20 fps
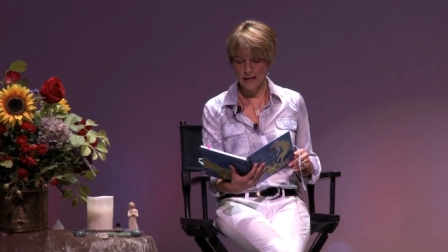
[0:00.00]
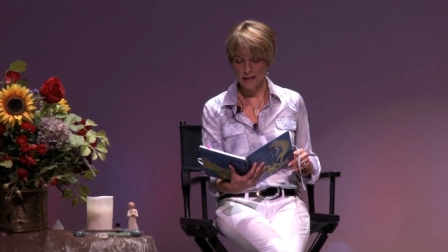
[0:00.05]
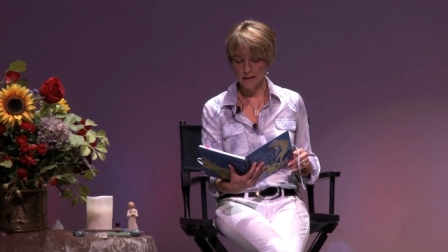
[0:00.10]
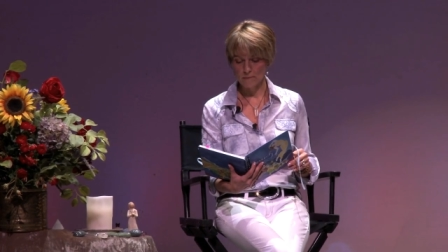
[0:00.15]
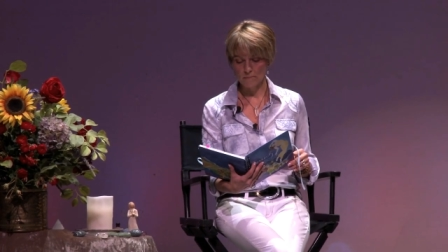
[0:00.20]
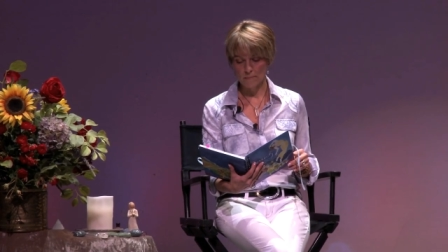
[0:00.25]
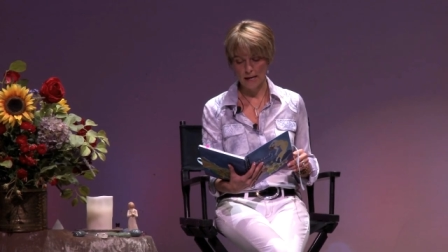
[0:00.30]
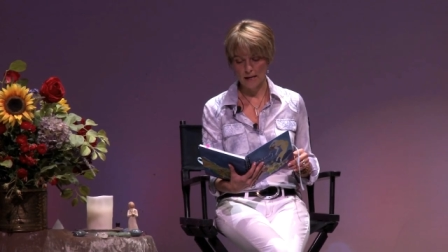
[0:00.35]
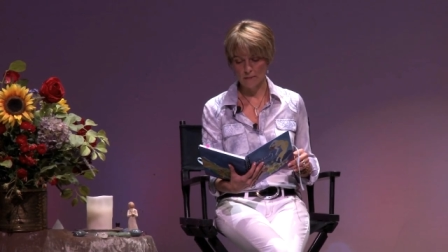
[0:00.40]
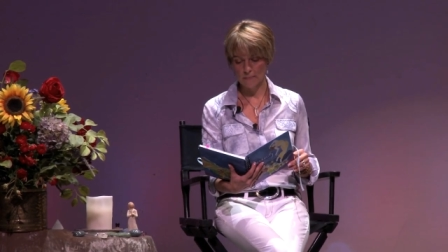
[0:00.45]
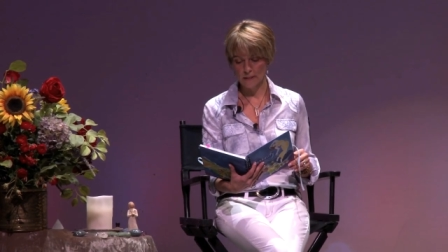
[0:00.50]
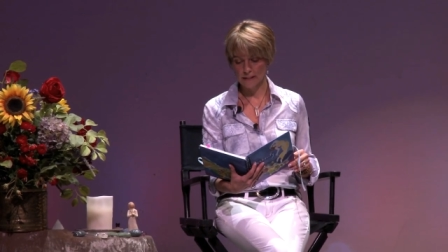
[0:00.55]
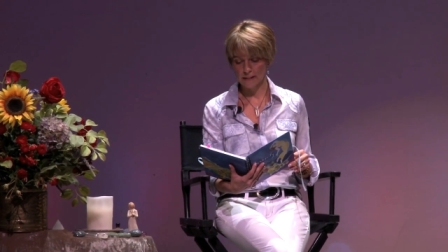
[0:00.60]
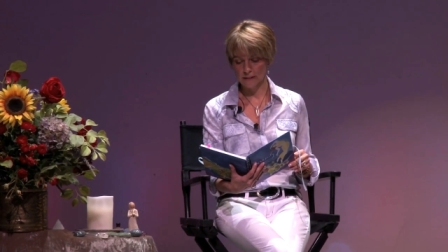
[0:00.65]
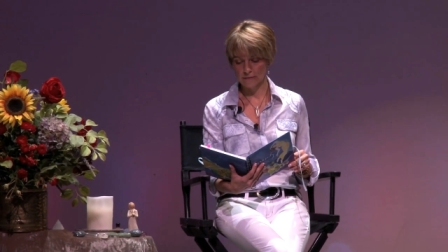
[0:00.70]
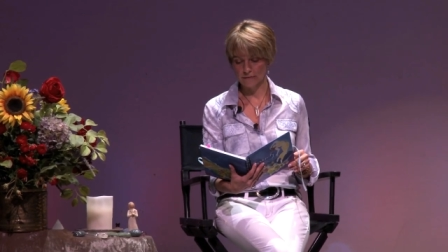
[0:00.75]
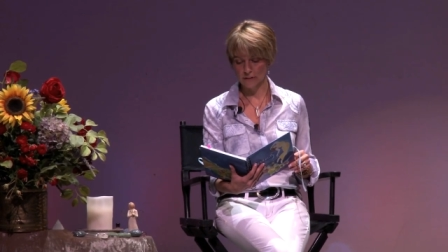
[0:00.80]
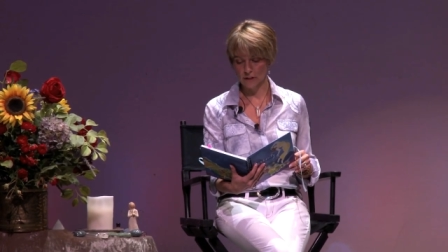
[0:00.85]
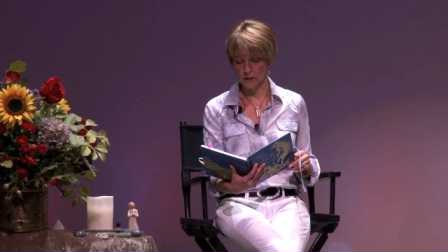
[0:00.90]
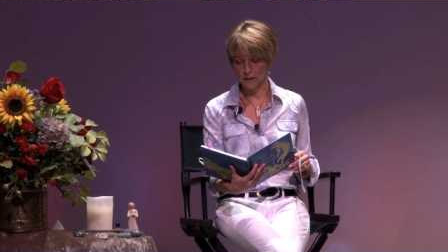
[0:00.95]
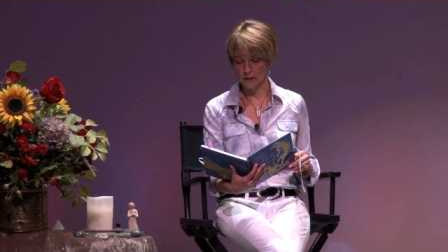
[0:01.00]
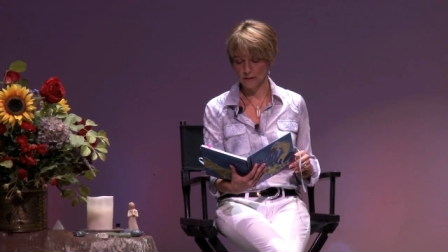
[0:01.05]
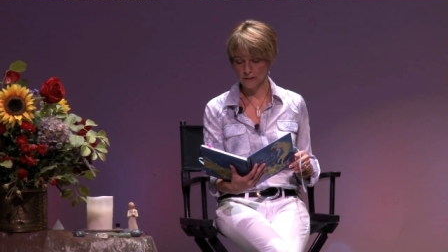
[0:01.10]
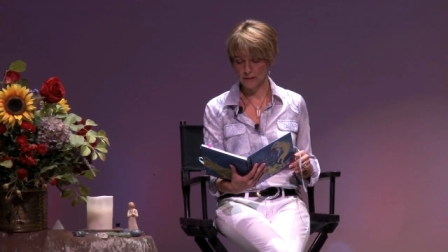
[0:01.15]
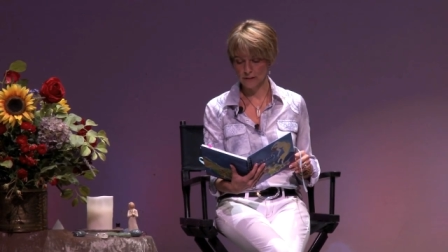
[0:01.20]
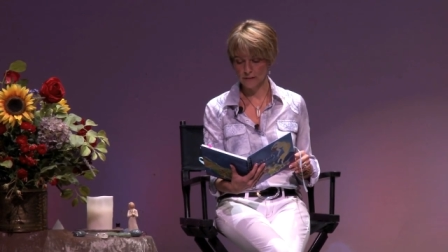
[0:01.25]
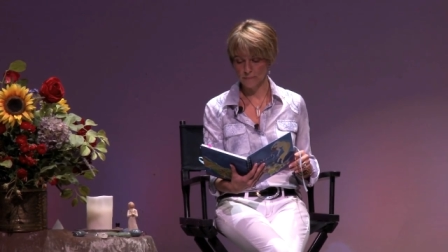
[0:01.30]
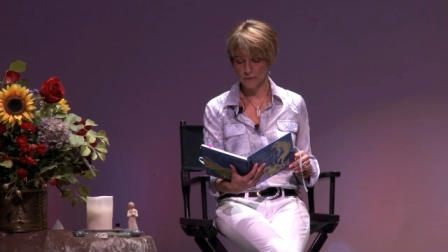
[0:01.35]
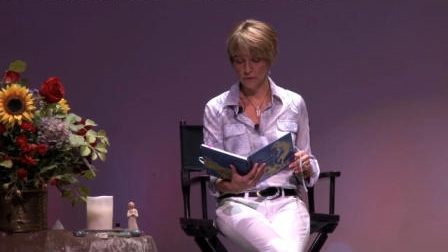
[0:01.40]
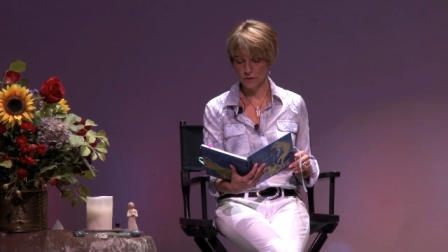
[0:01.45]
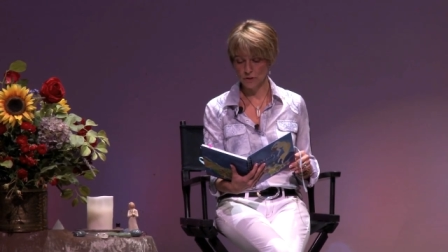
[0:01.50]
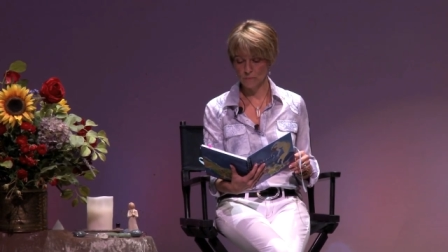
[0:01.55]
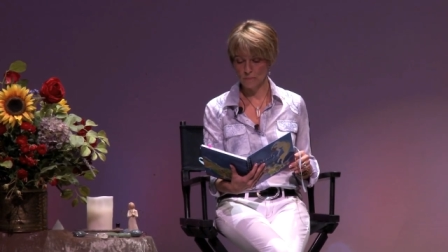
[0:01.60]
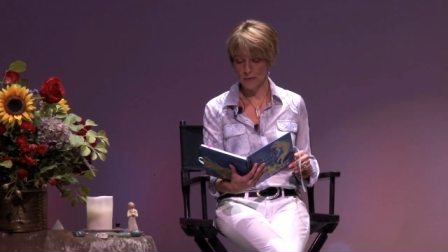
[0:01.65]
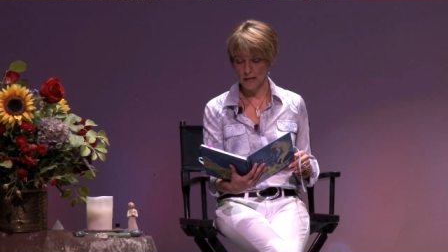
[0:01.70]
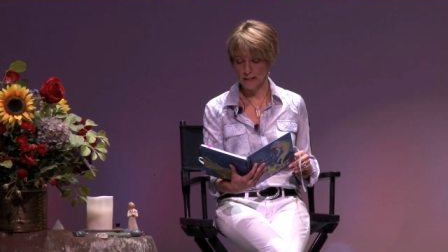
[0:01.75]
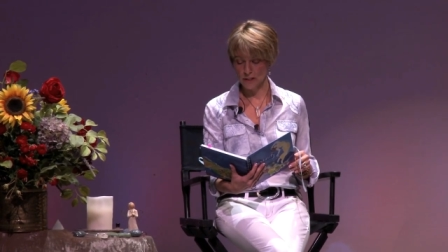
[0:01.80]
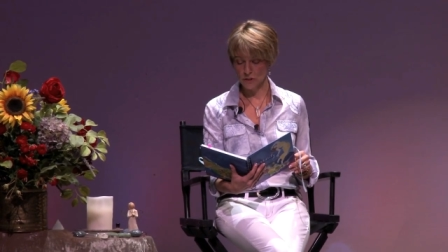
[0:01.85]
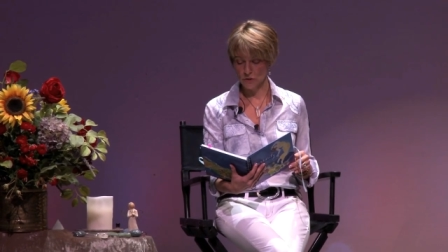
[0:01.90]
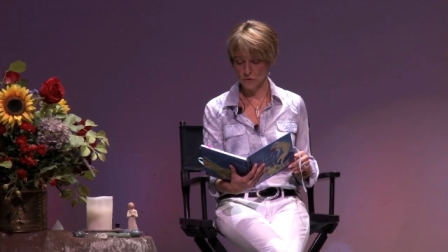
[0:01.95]
It may be difficult, but you
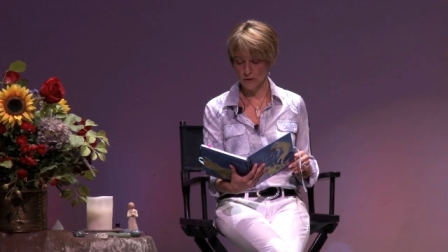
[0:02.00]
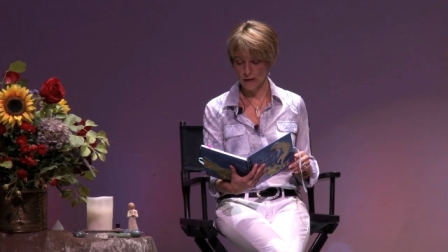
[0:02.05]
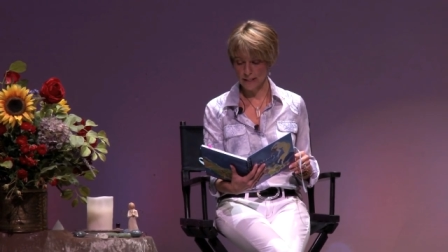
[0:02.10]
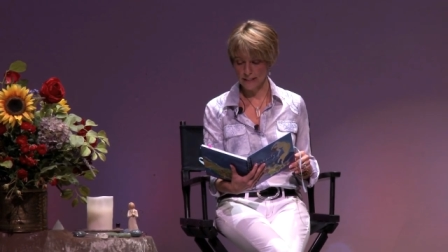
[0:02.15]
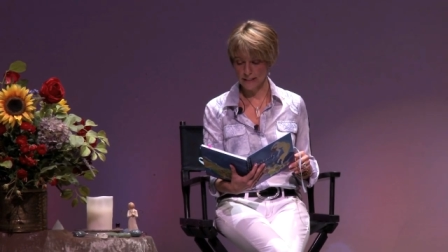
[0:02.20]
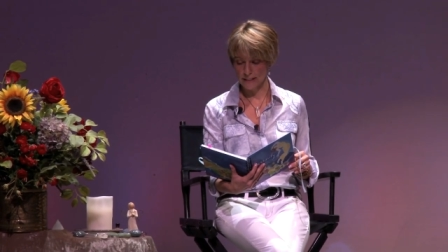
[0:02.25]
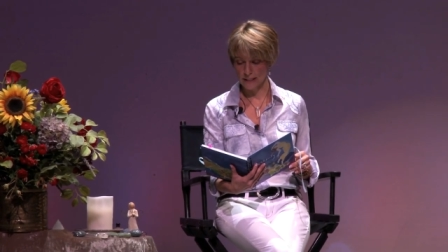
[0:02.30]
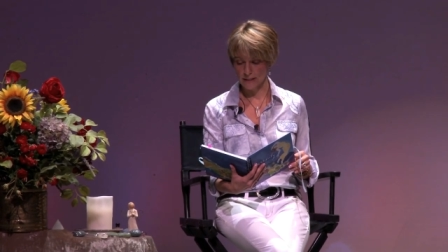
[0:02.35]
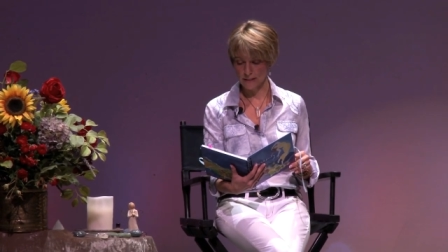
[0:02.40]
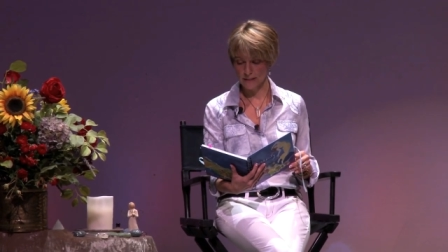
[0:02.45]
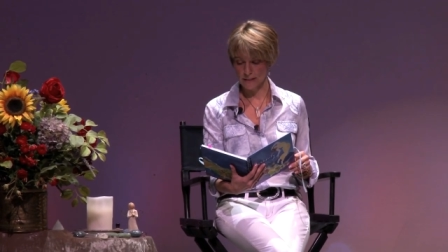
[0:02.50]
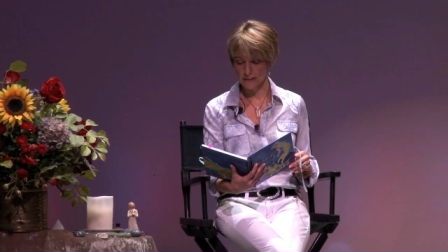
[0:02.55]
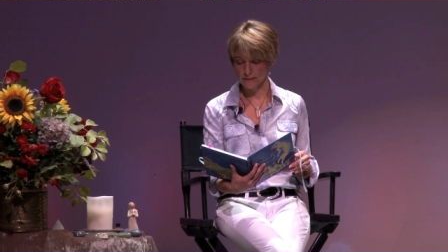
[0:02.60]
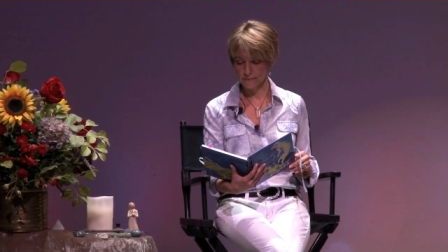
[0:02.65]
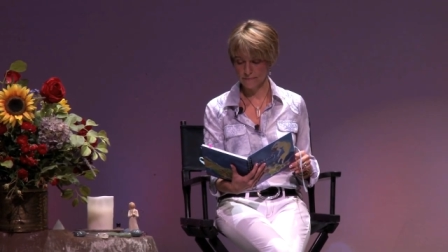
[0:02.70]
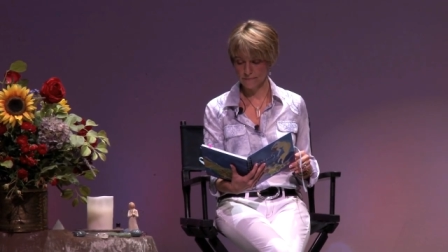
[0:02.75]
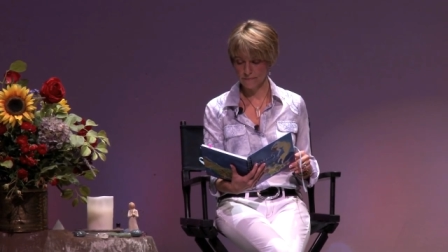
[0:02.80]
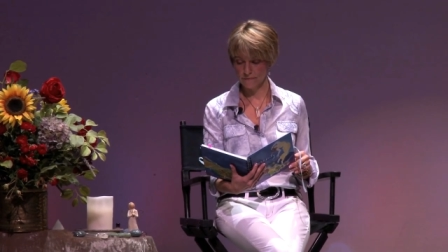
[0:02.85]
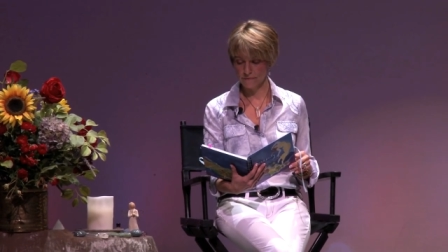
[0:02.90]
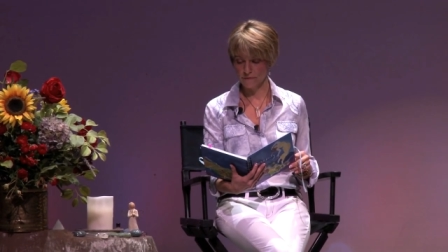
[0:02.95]
must trust us.